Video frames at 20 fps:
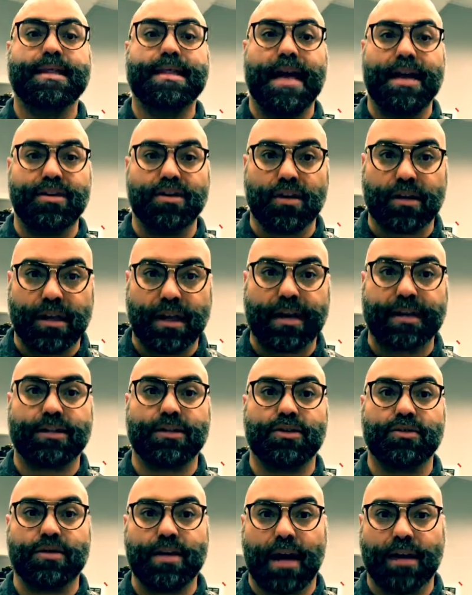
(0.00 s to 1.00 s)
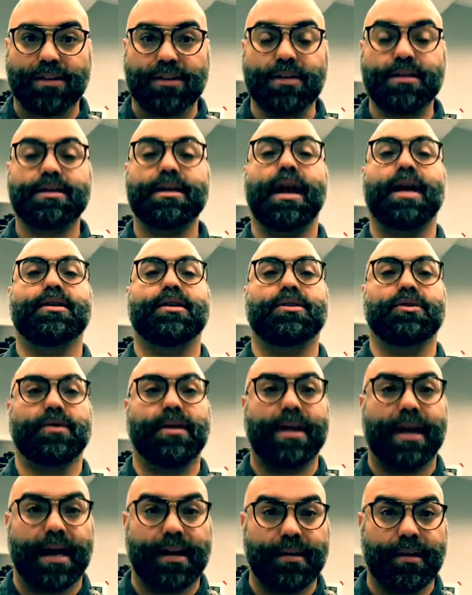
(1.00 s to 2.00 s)
Then you click it 2 notches and you do
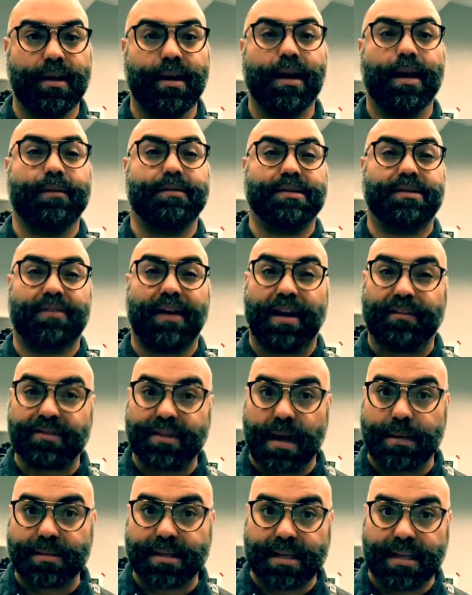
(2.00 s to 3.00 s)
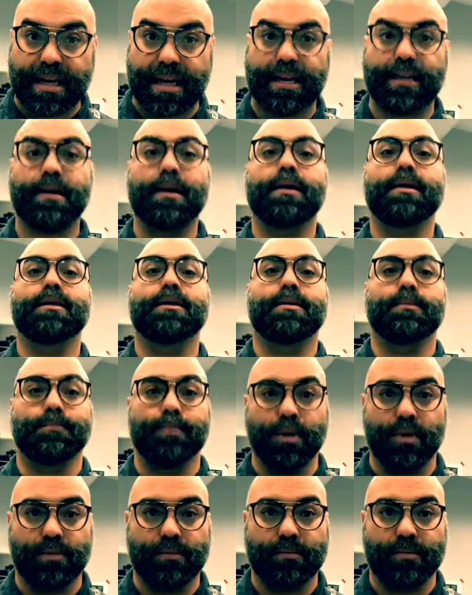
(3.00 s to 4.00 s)
it again. If it's 5 times clean,
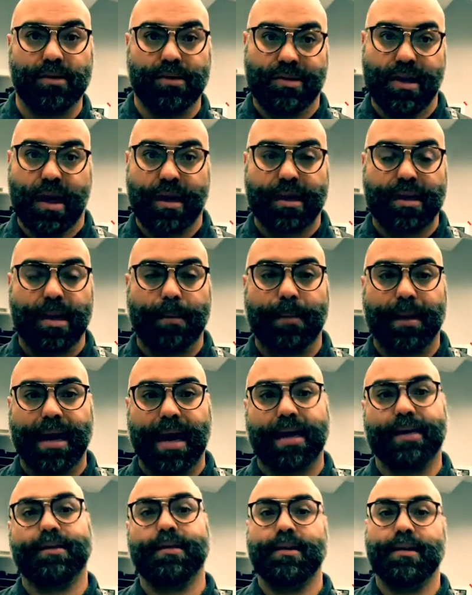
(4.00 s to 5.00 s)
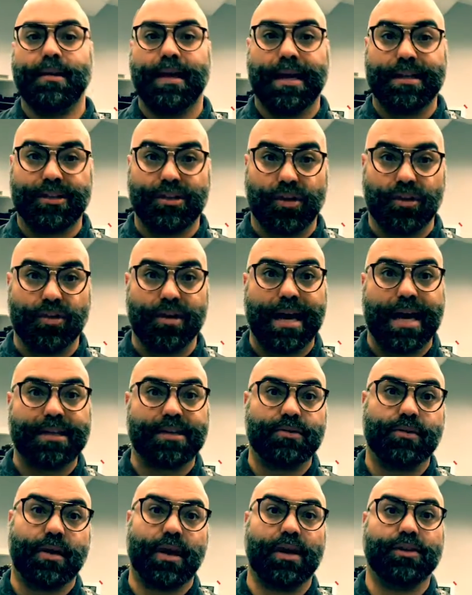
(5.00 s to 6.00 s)
boom, you knock it up again until you
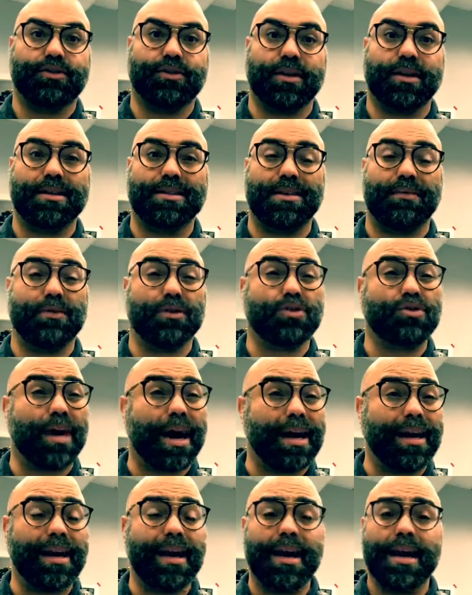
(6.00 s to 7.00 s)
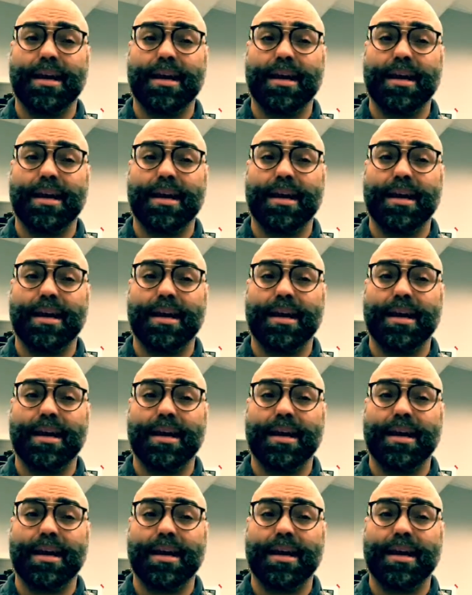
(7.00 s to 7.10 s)
get to 100. Because if you try